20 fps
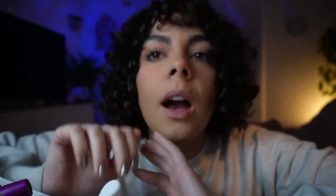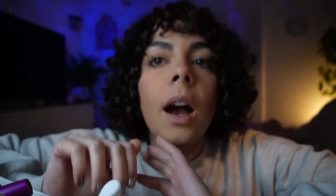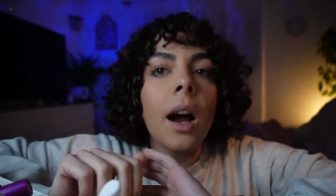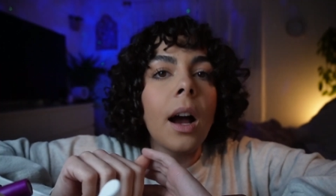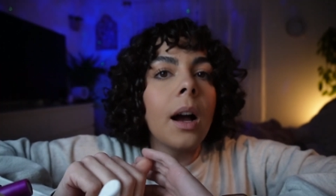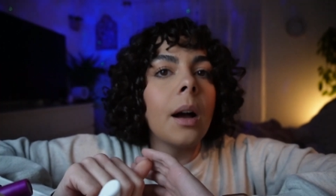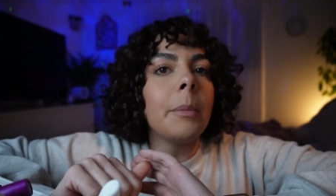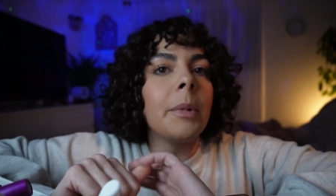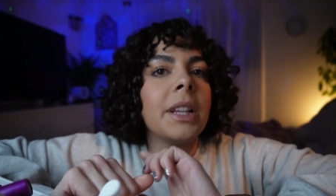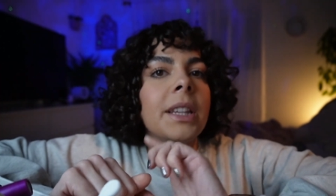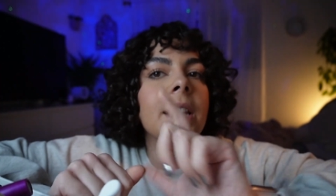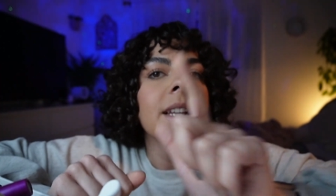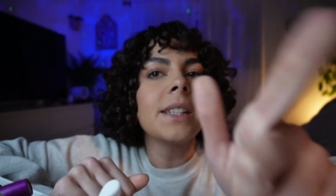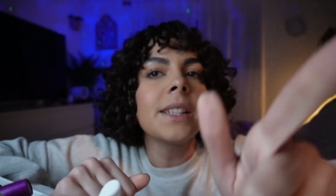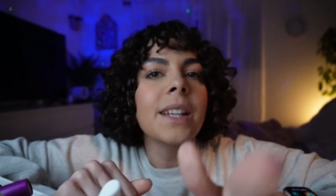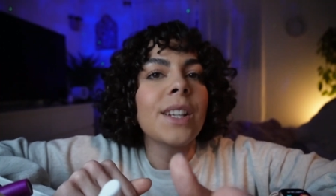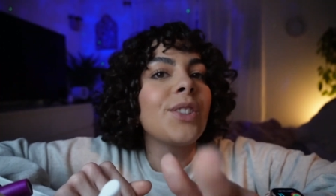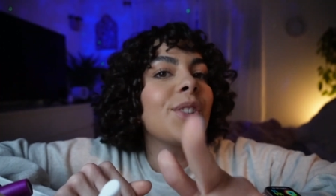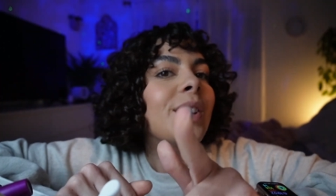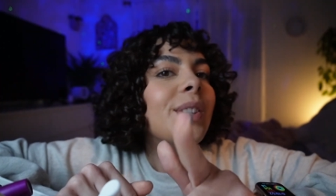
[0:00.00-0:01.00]
Um, let's
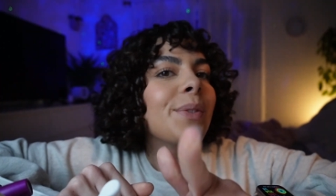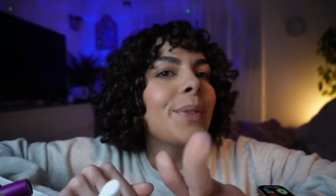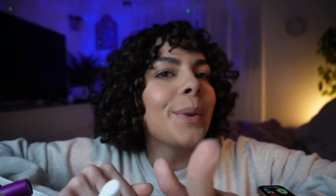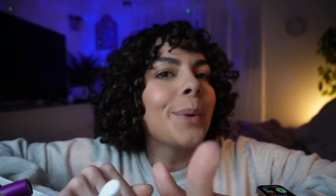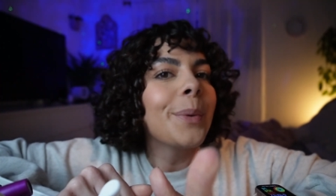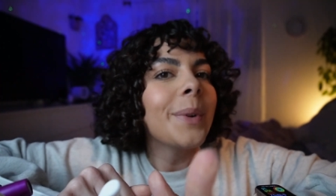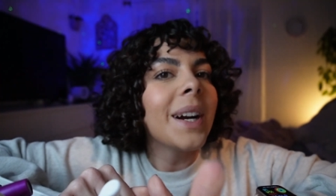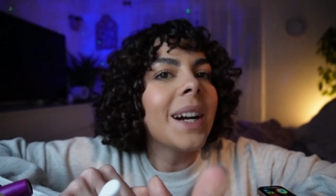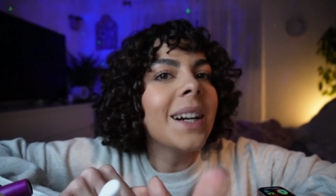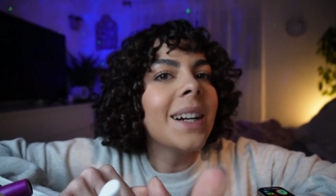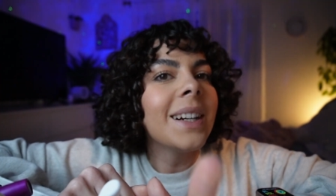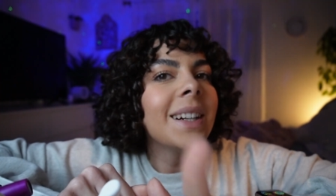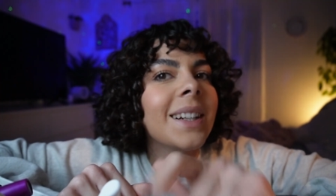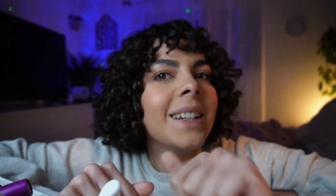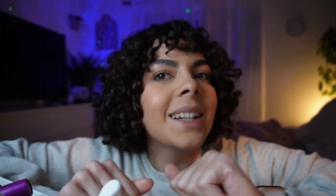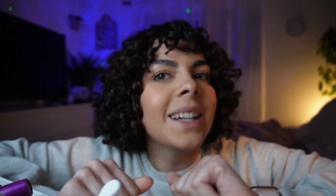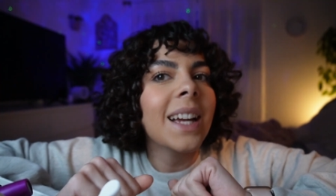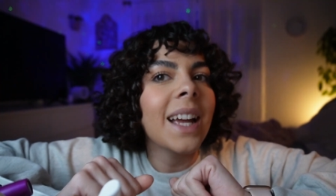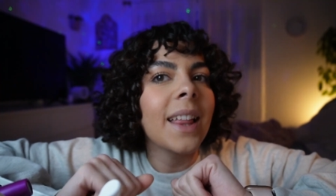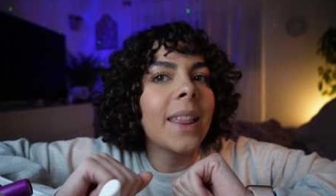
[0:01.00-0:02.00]
get dressed for
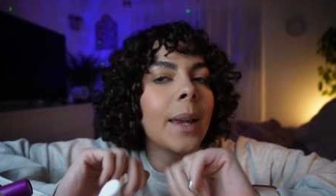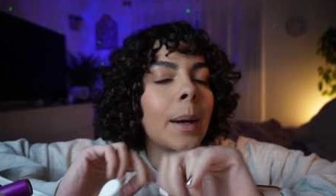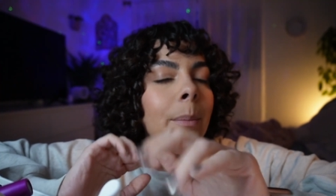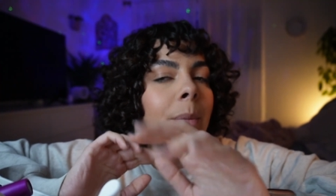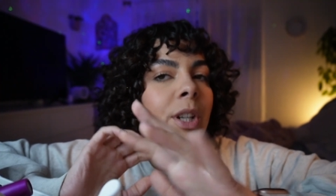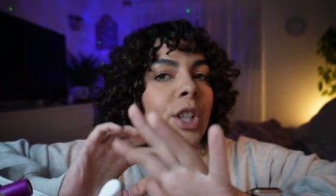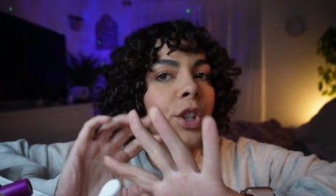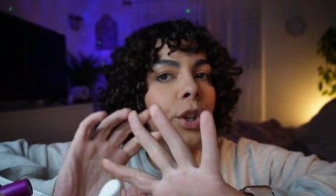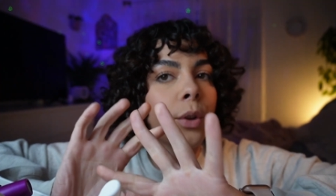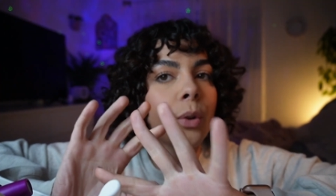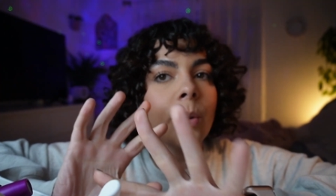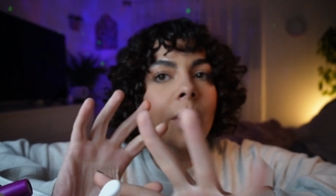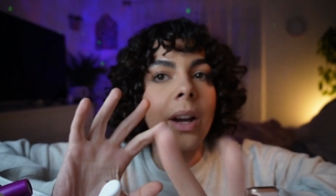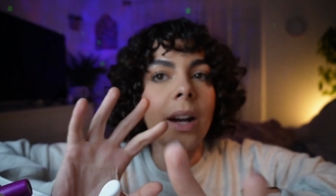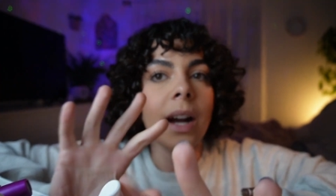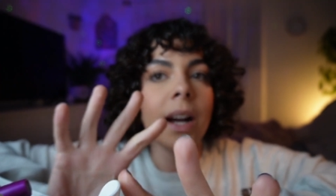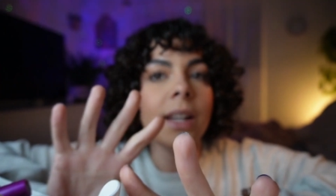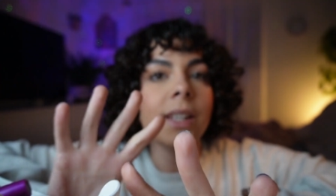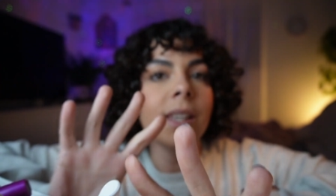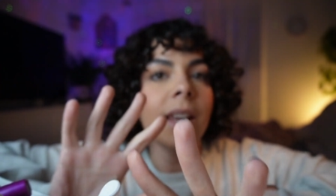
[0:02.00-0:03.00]
work and then I'm gonna show you
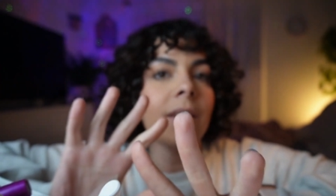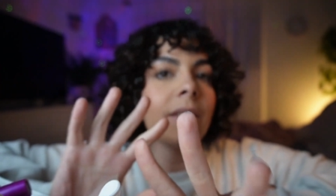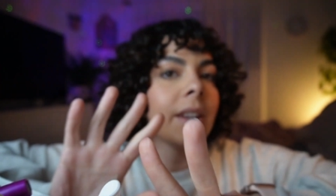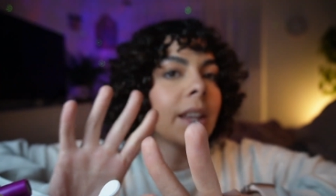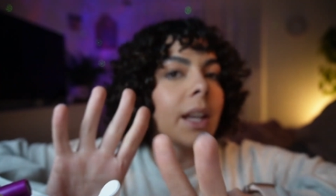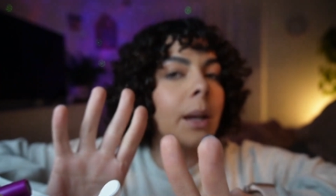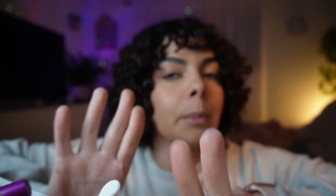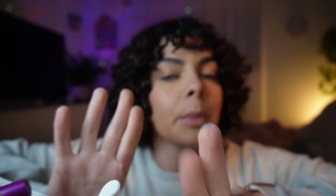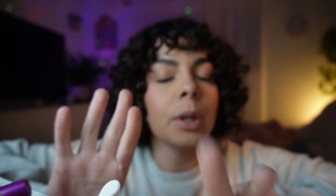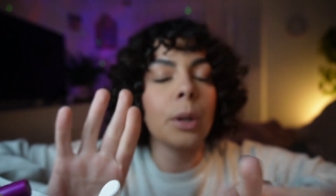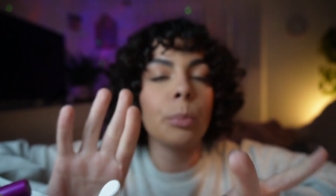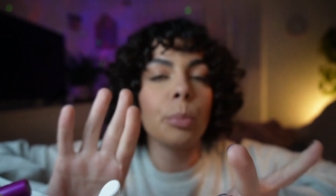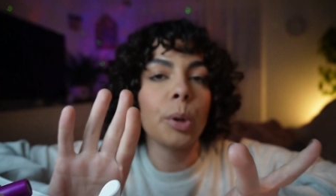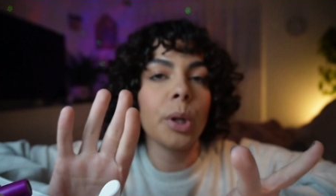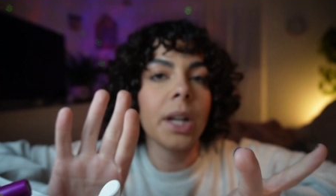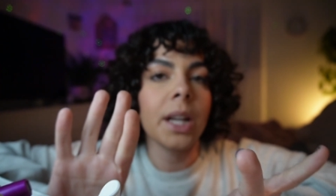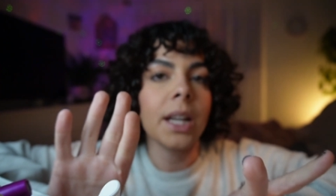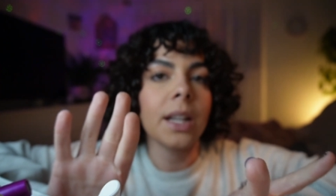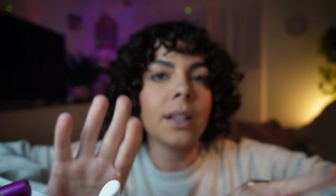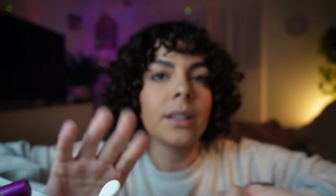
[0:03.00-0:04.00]
guys everything I'm gonna
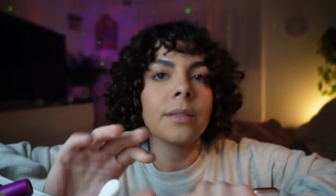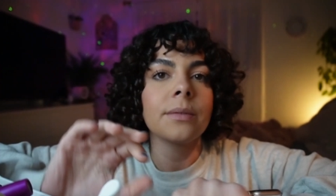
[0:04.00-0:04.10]
bring.